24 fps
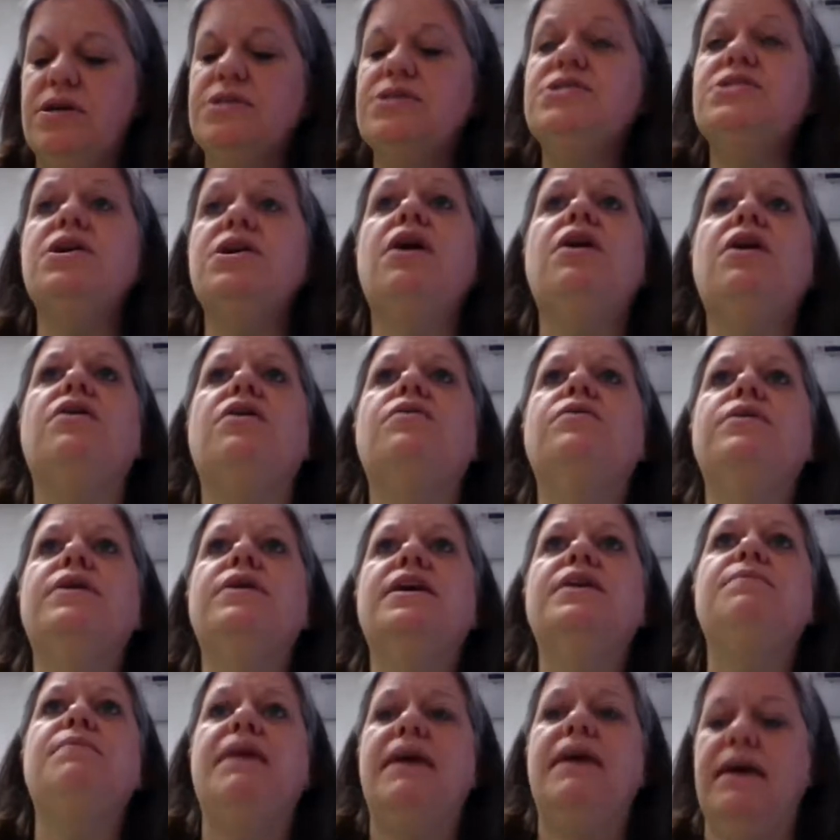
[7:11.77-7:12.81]
So
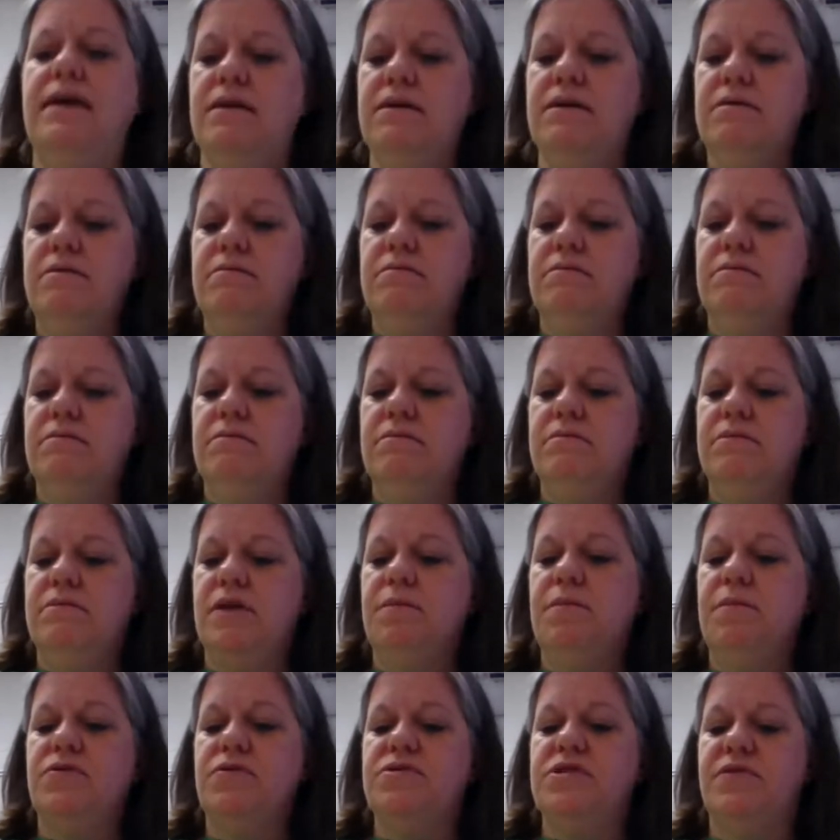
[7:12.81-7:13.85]
he made the
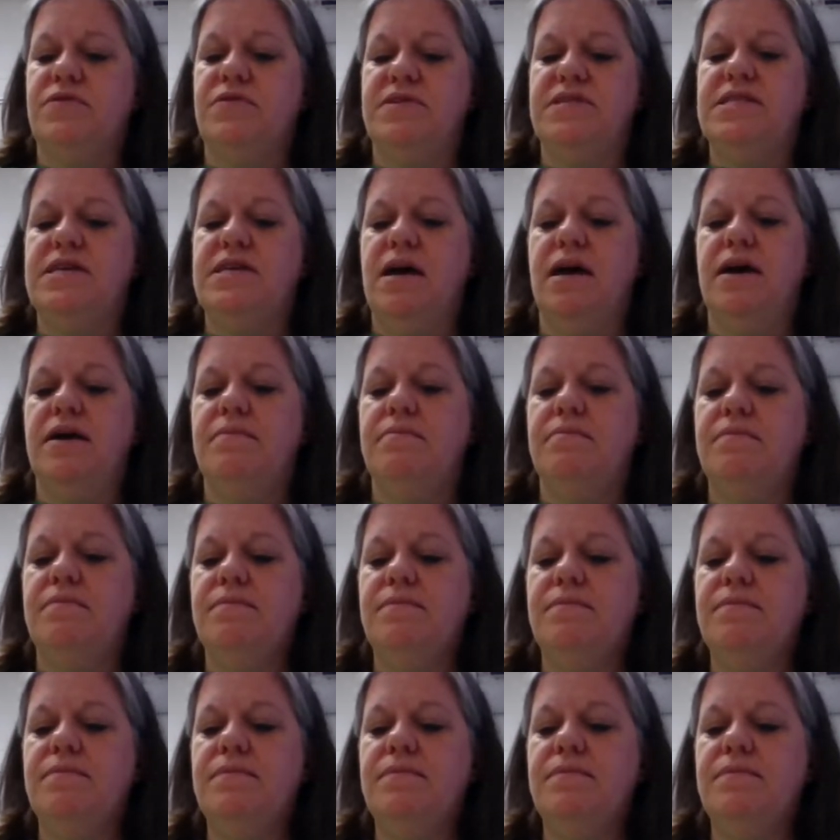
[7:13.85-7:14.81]
most of his time.